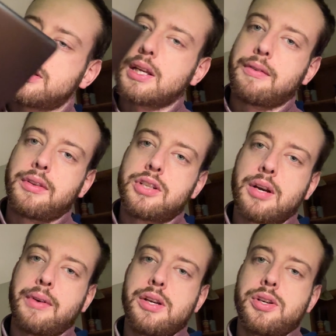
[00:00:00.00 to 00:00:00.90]
Seventh
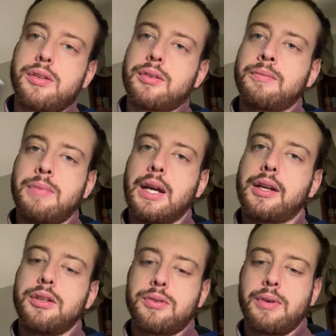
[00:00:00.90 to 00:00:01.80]
generation, back
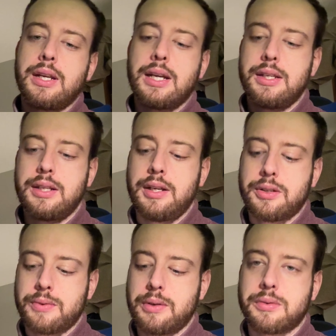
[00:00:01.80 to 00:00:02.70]
in 2019 is
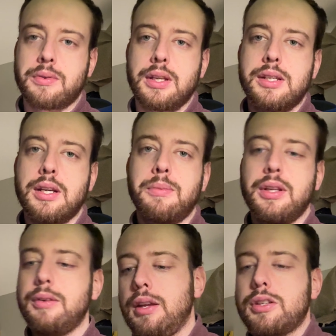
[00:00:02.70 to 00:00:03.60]
when it was released, I
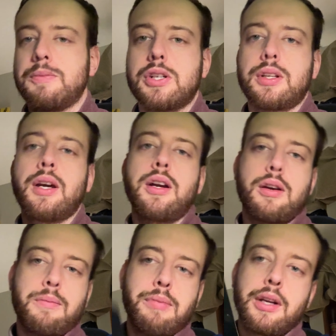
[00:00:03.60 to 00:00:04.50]
believe. It's much
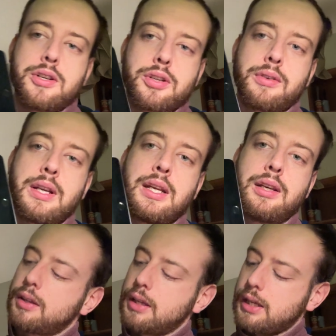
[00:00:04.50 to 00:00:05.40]
lighter, bigger
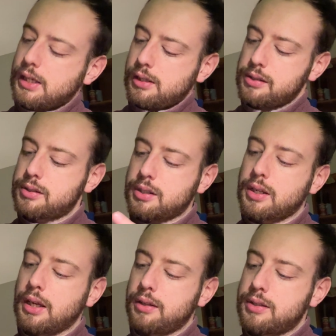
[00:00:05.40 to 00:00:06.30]
screen. Uh, it's
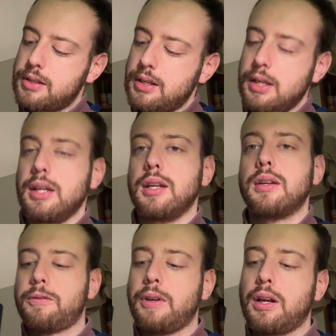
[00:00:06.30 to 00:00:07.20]
got the
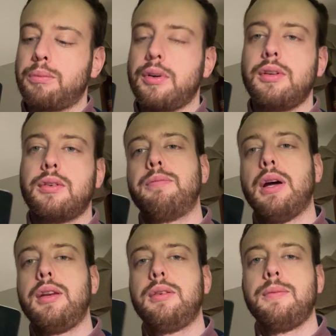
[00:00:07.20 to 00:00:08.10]
fingerprint
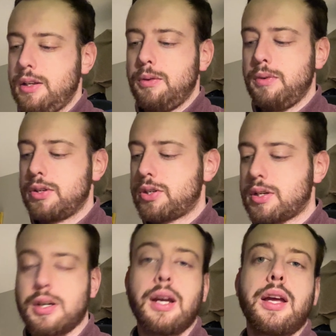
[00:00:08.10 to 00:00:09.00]
button, which
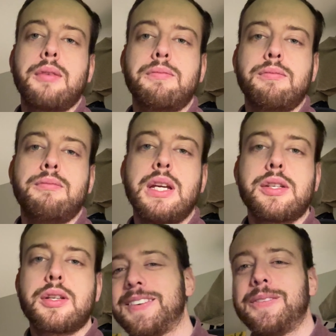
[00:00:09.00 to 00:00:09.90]
I
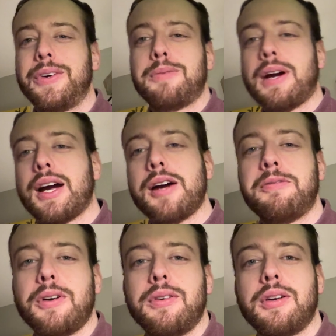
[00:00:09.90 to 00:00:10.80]
missed. With my
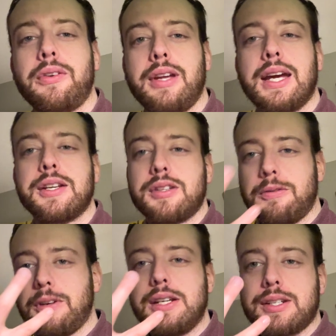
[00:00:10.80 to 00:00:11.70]
iPhone, it only has the
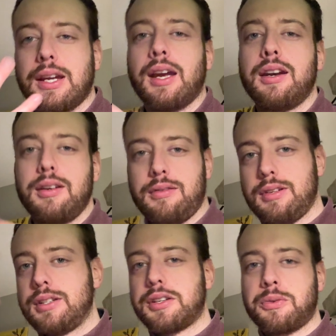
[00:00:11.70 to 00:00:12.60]
face scan and
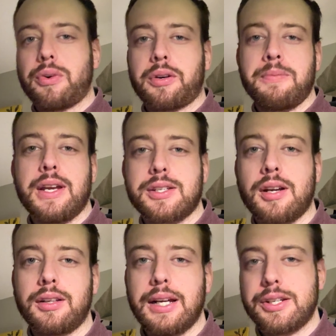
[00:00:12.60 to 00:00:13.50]
it doesn't work with my
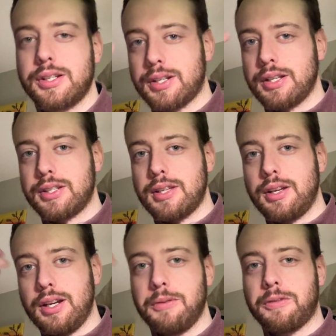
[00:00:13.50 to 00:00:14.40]
sunglasses because
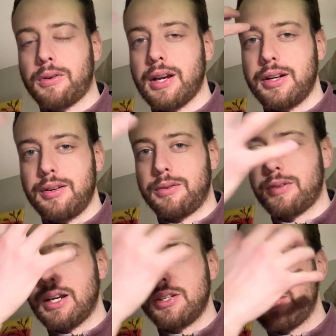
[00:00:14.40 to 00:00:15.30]
the infrared
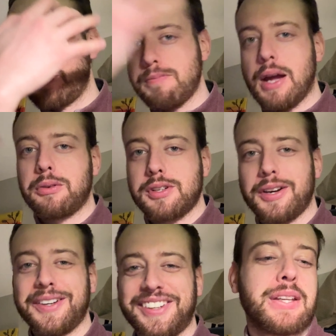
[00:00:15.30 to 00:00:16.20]
rays just bounce
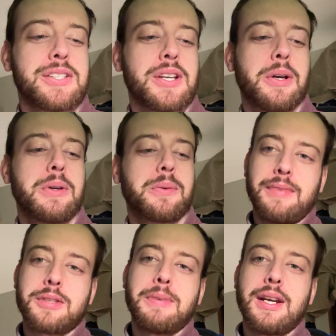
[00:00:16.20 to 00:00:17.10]
off. So
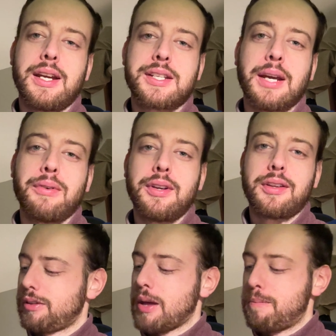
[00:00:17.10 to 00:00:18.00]
it's been nice having a
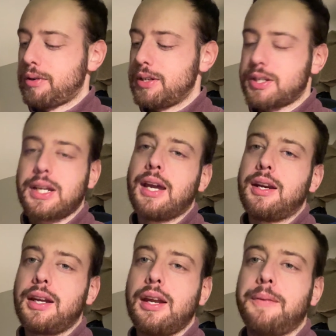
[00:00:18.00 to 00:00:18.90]
thumbprint scan
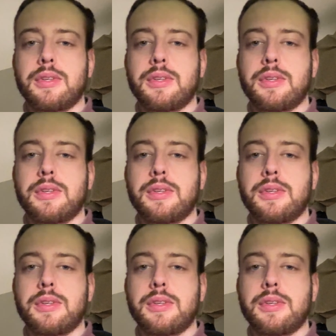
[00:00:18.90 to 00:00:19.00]
again.